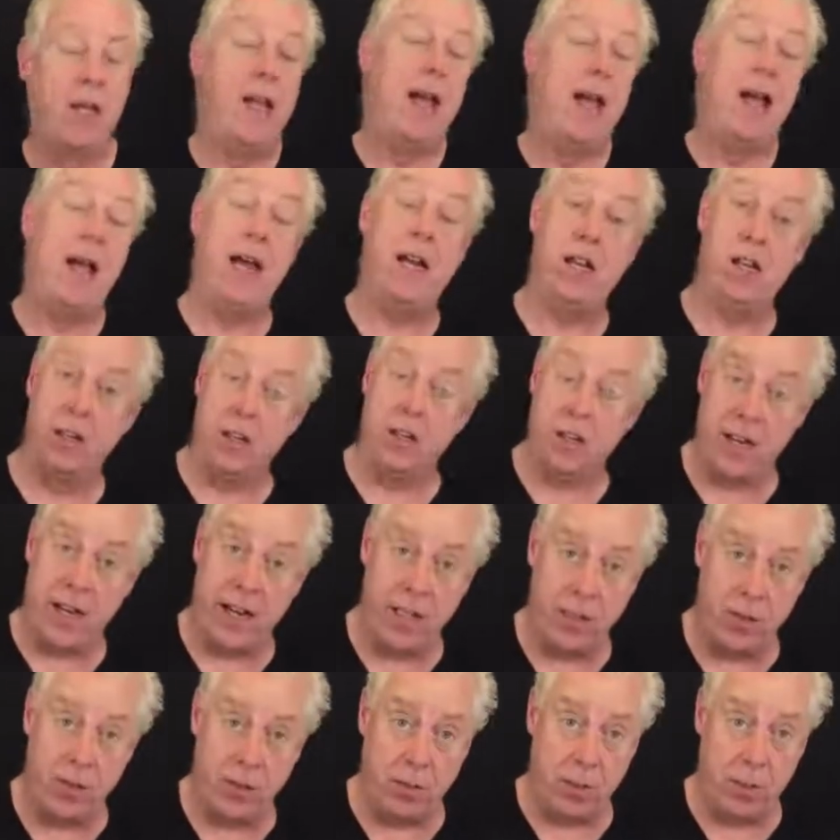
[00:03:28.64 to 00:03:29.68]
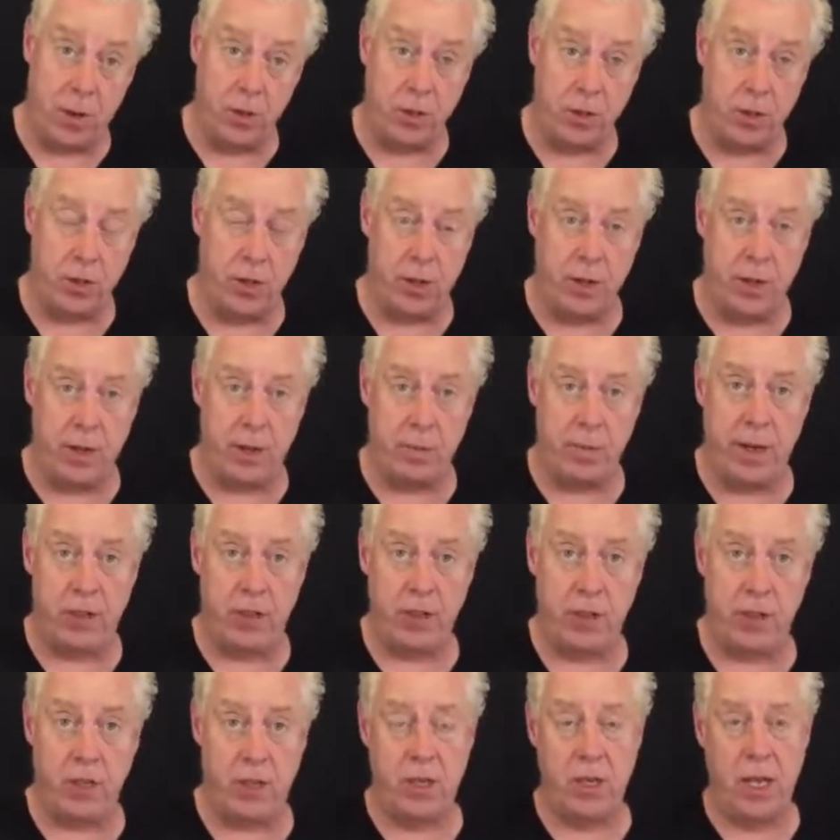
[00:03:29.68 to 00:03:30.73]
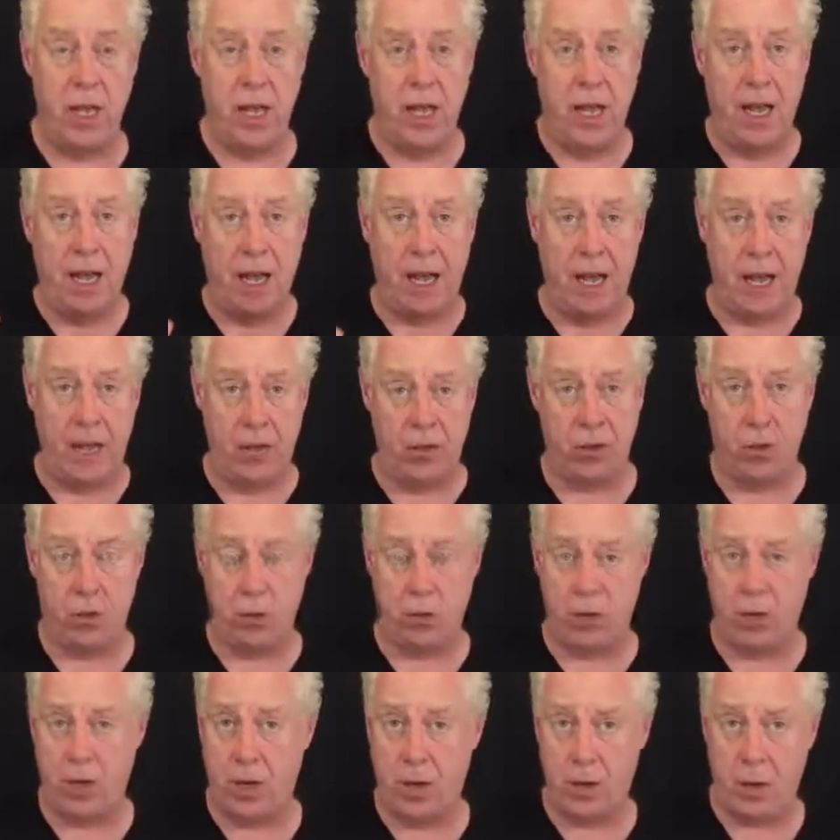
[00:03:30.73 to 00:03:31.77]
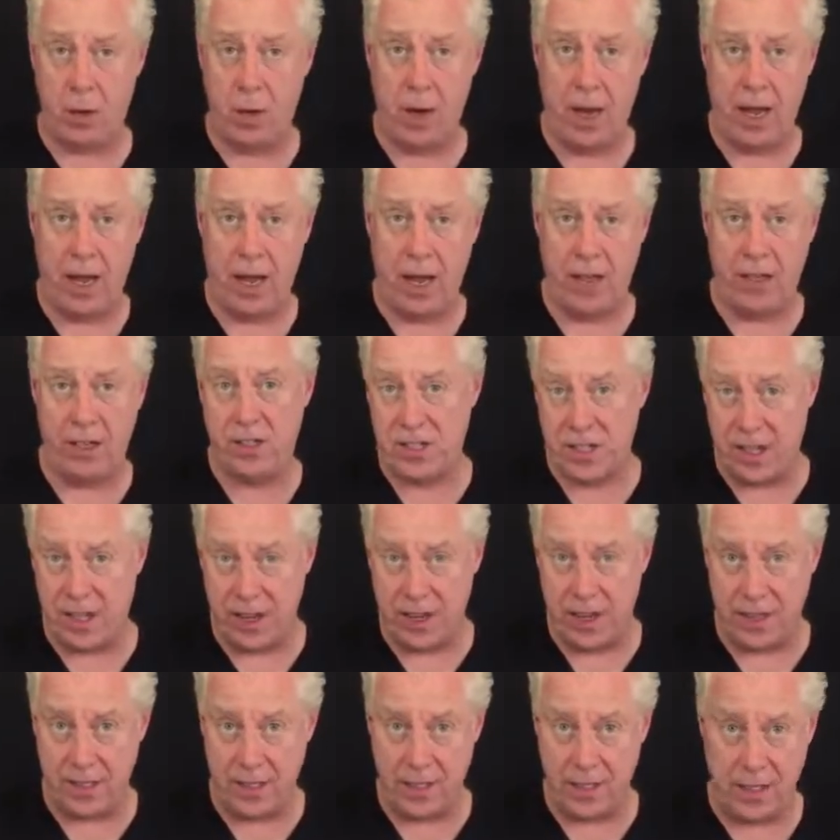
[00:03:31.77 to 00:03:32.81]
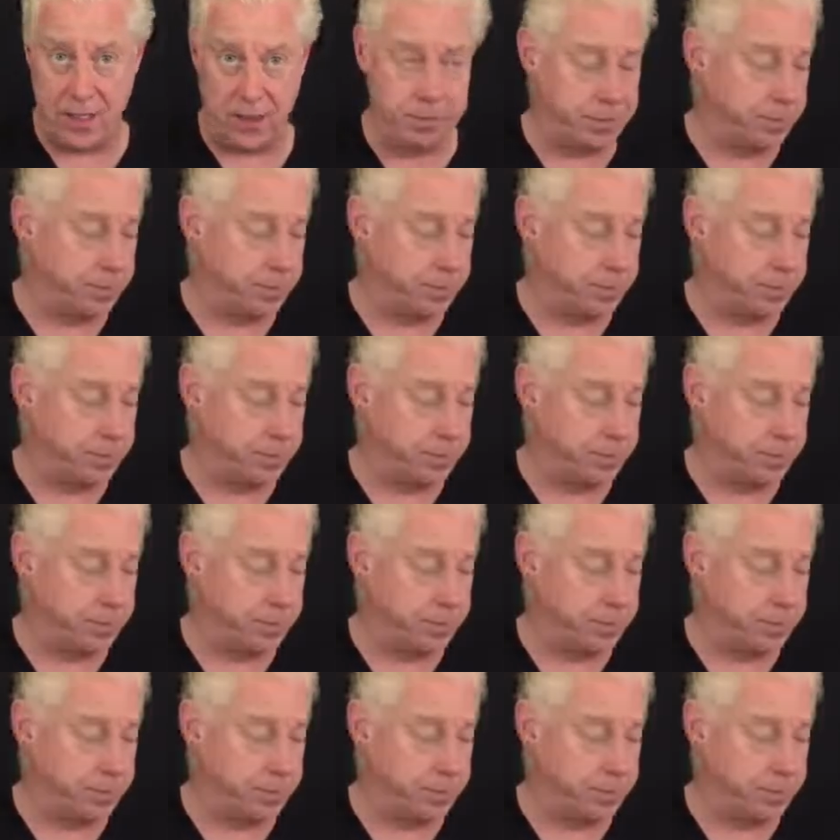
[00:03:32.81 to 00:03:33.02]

any other negative emotion that they mention, and also anxiety.